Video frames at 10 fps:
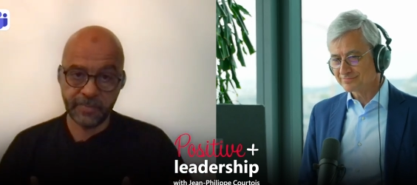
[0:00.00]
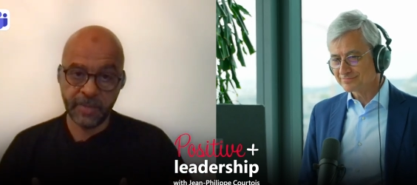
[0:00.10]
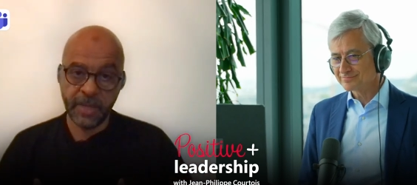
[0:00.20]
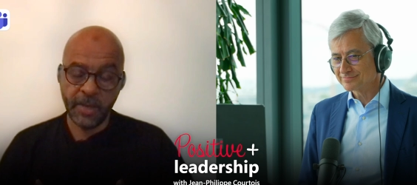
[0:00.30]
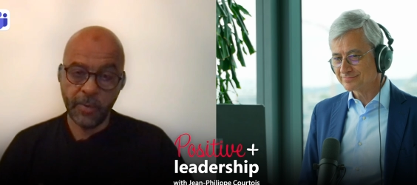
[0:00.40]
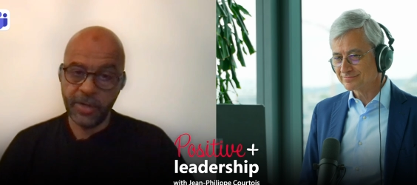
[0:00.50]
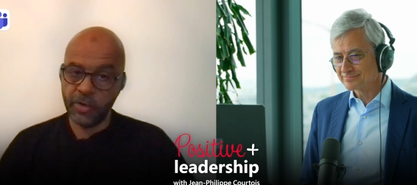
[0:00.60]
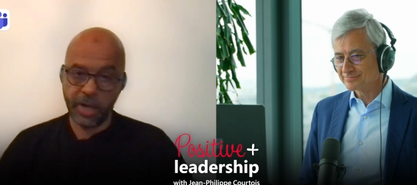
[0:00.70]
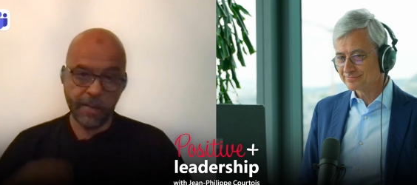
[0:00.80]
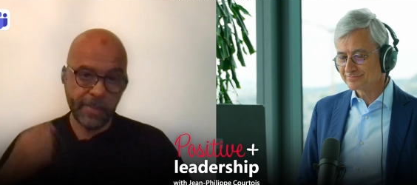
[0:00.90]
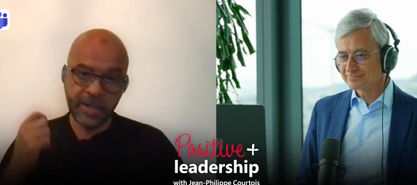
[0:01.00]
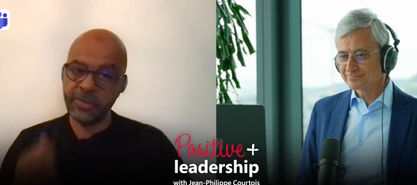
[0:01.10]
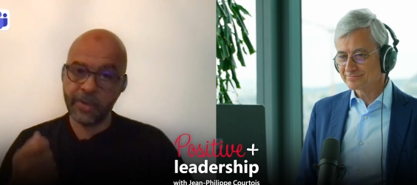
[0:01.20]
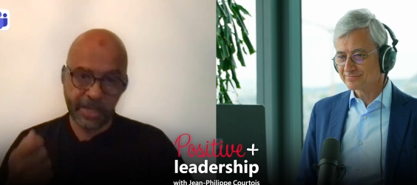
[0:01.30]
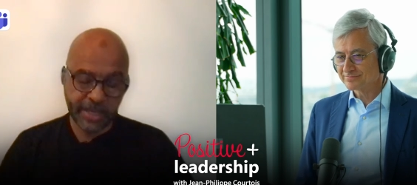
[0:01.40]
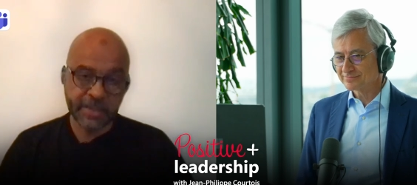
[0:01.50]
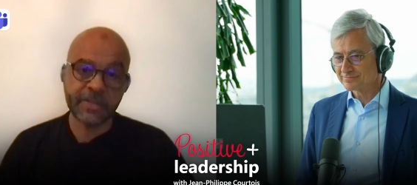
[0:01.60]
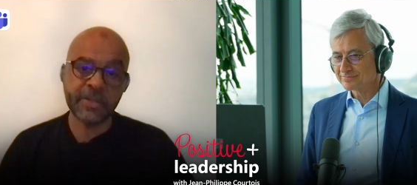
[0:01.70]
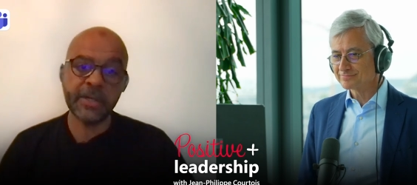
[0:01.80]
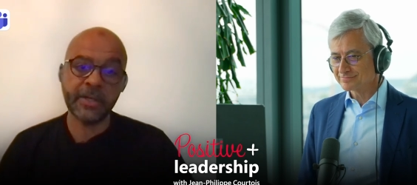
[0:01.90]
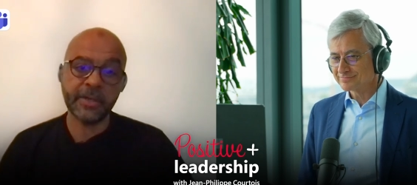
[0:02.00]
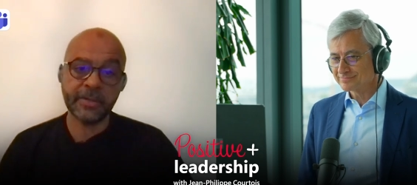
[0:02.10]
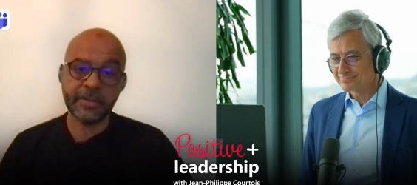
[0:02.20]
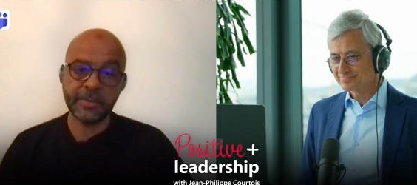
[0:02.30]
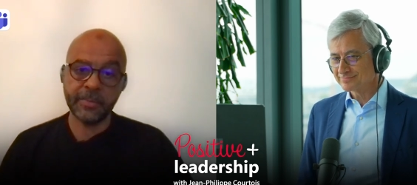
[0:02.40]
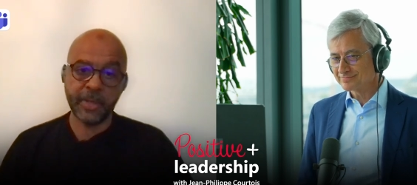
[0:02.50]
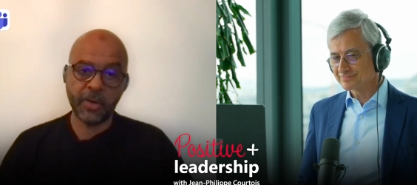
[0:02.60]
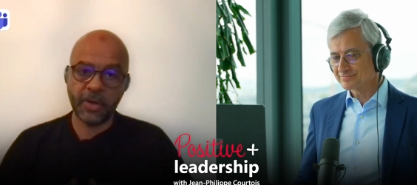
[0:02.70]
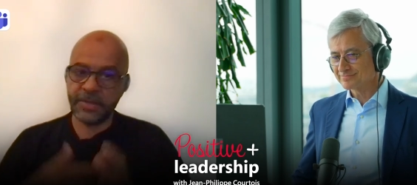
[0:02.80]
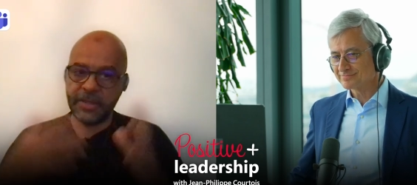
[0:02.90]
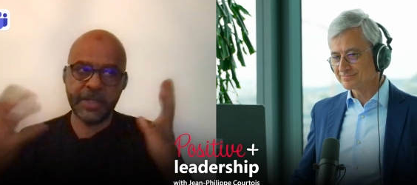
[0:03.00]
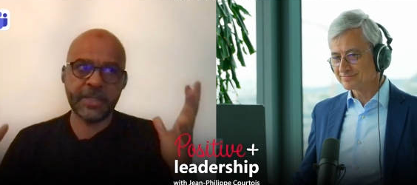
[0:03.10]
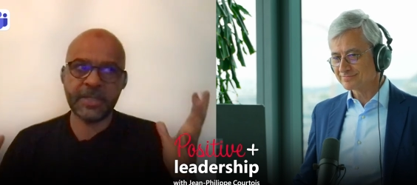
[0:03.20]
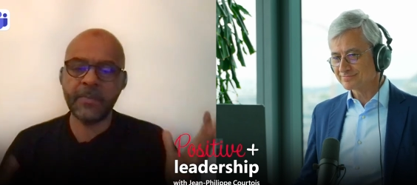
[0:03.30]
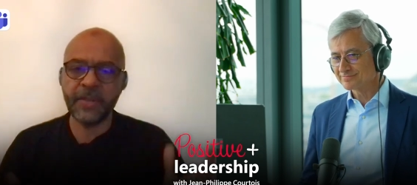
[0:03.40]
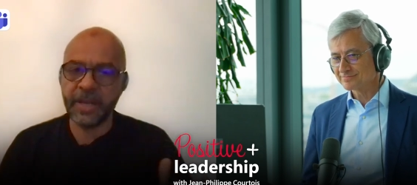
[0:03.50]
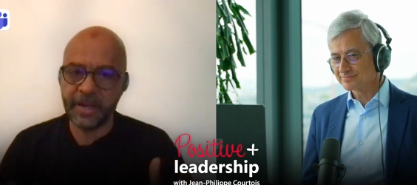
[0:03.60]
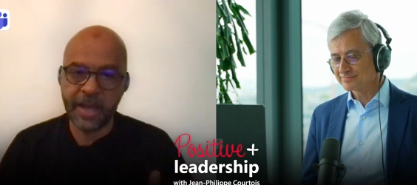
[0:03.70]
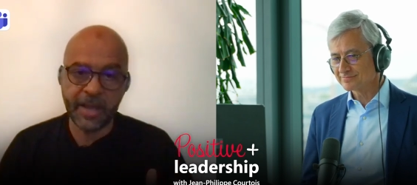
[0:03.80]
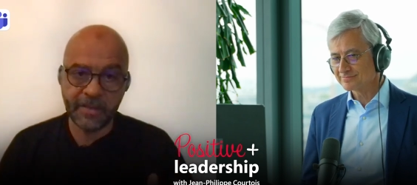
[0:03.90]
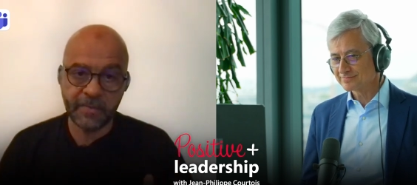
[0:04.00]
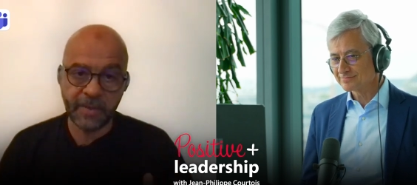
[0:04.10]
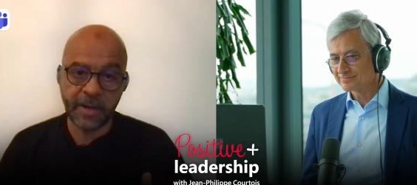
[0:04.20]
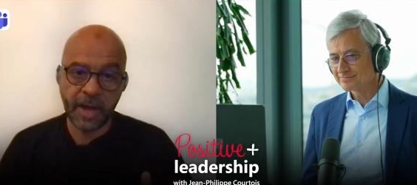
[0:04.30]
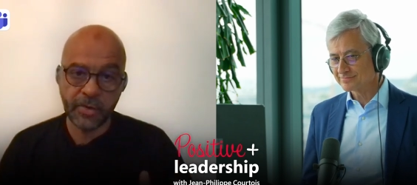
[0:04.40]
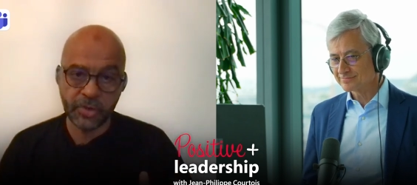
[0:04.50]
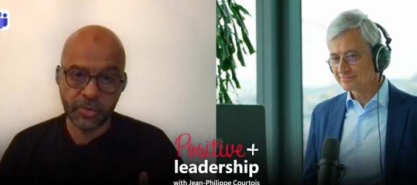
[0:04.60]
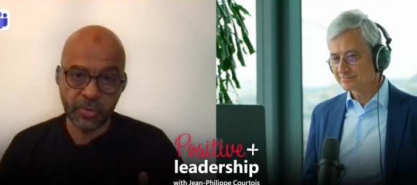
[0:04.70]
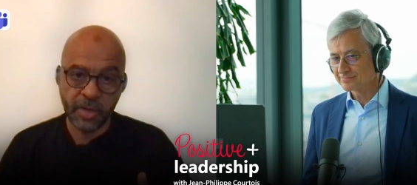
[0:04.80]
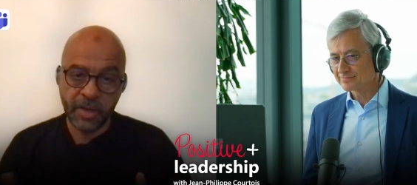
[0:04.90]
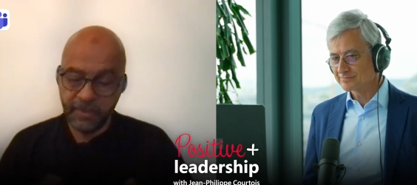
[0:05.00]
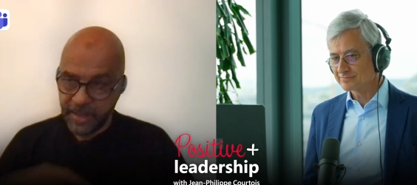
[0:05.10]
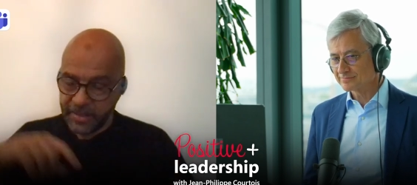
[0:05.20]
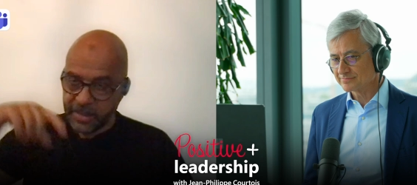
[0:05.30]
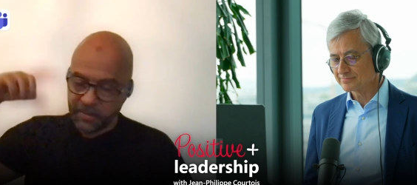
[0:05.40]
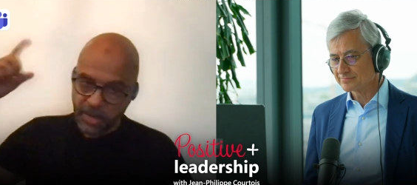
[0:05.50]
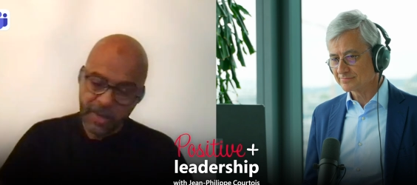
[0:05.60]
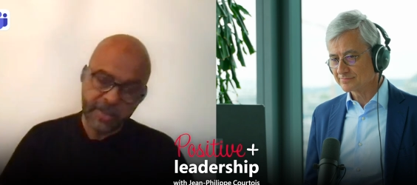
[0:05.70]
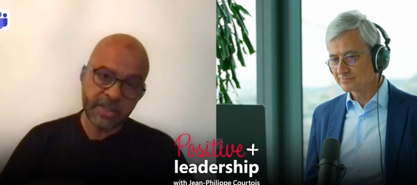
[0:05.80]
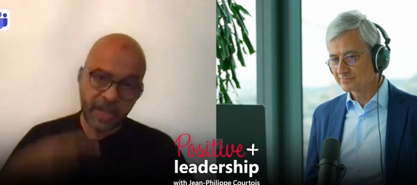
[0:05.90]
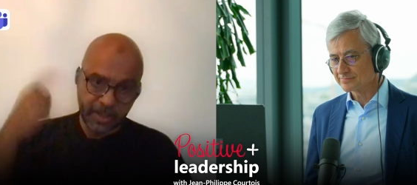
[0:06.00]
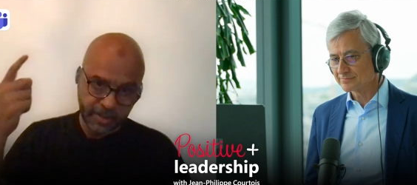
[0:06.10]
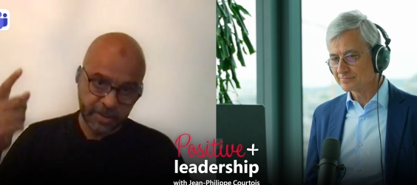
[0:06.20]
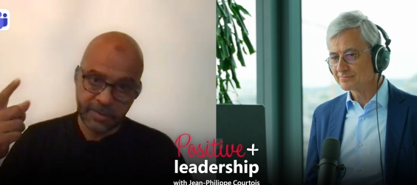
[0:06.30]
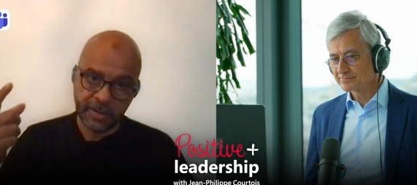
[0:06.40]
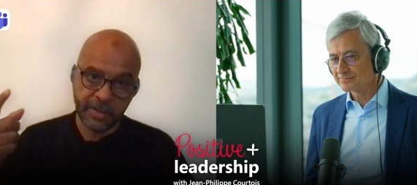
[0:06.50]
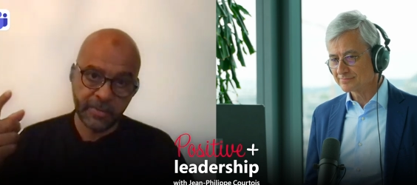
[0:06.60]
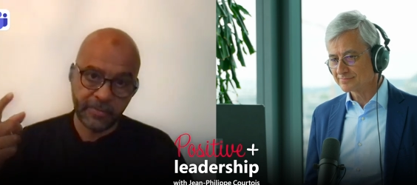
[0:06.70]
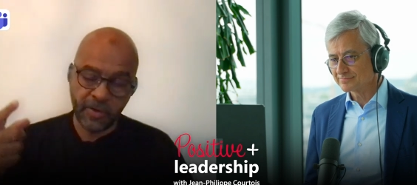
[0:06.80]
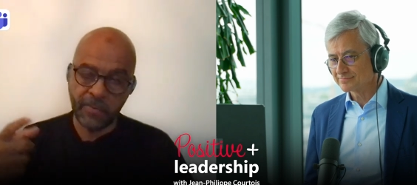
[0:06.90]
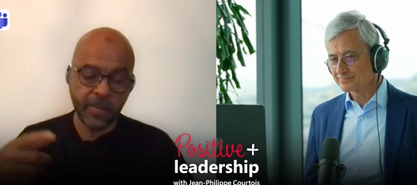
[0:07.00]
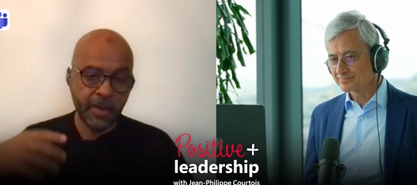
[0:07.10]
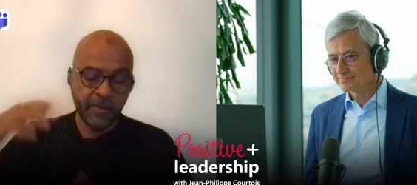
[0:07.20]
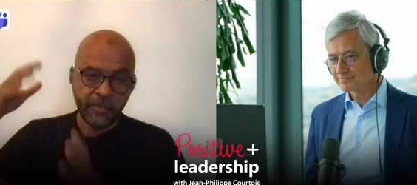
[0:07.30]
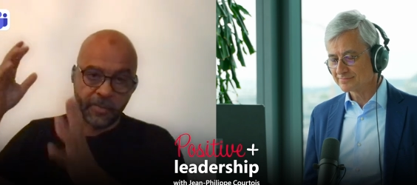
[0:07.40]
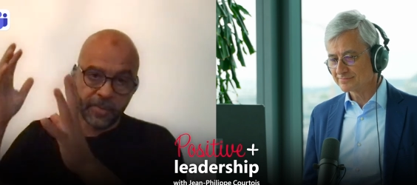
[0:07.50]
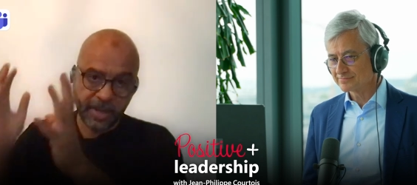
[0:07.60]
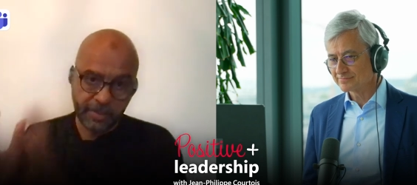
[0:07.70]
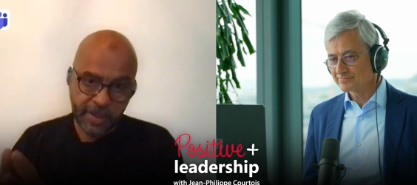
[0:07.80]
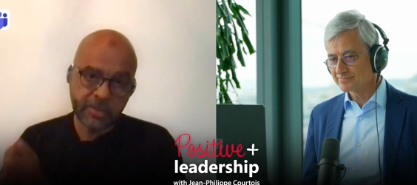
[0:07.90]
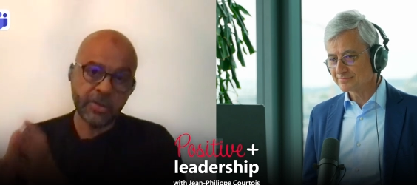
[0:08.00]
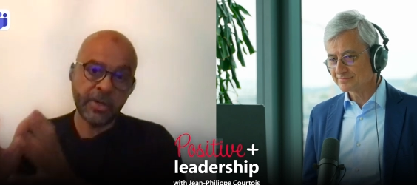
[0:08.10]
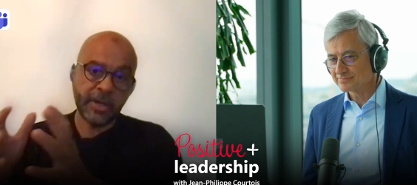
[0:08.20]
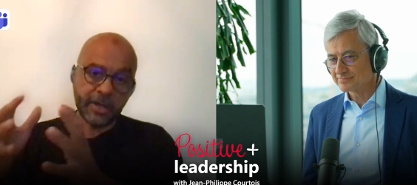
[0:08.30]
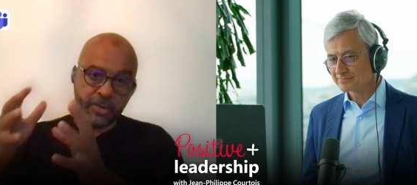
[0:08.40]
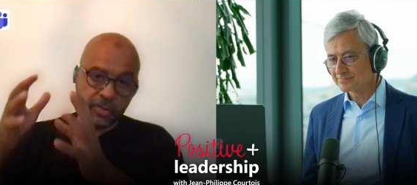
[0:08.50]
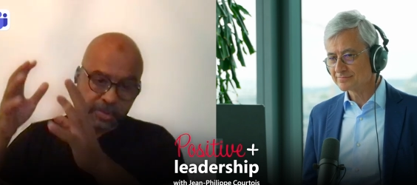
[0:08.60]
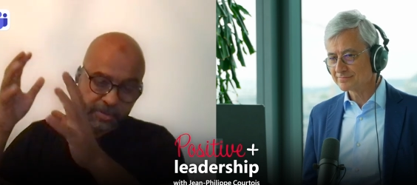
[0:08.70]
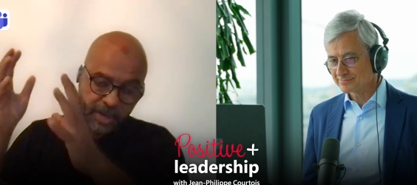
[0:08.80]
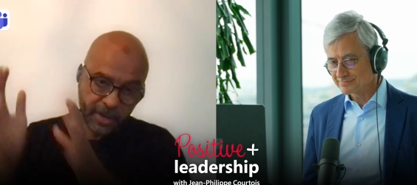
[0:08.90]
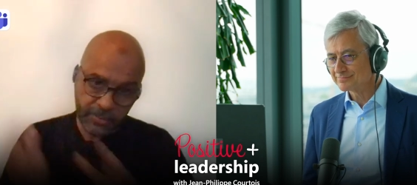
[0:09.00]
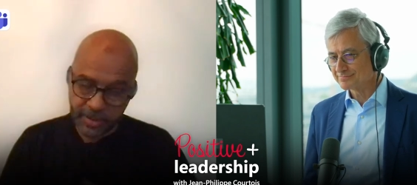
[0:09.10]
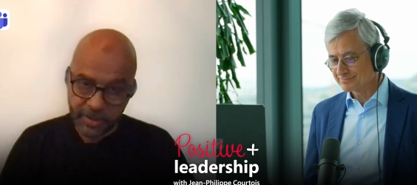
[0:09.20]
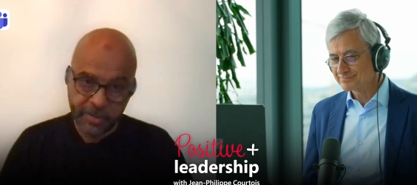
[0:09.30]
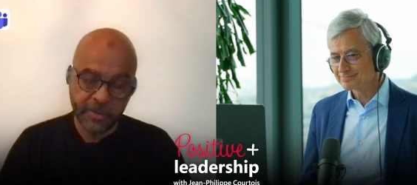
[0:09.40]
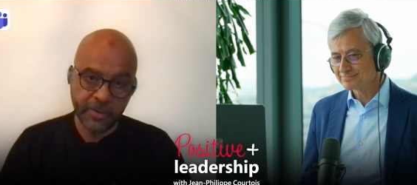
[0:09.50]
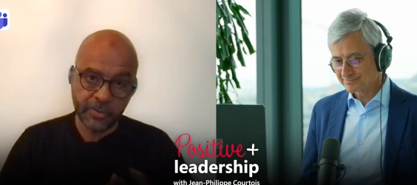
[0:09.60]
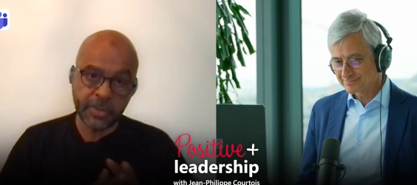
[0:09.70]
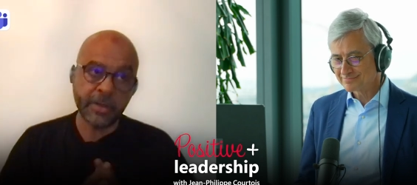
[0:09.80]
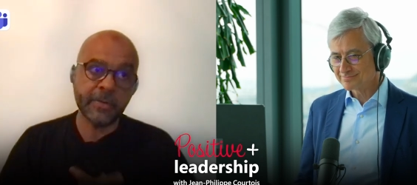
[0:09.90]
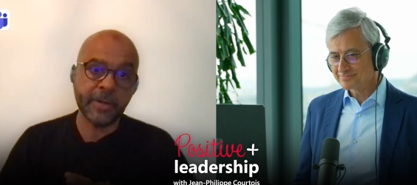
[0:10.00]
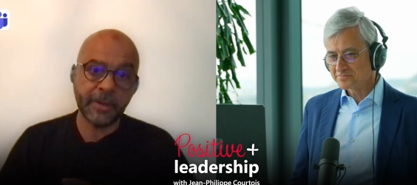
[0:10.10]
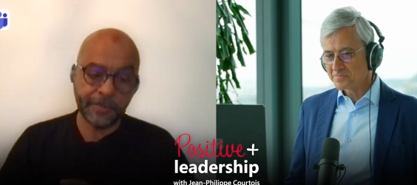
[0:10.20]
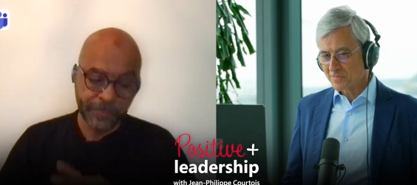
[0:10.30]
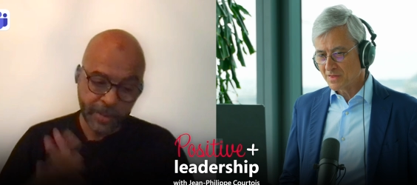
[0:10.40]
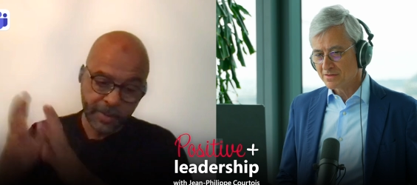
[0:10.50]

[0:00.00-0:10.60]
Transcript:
Speaker 1: Hmm? When your amygdala gets triggered because there is something negative around you, that entire cycle huh? from from the amygdala to down the you know the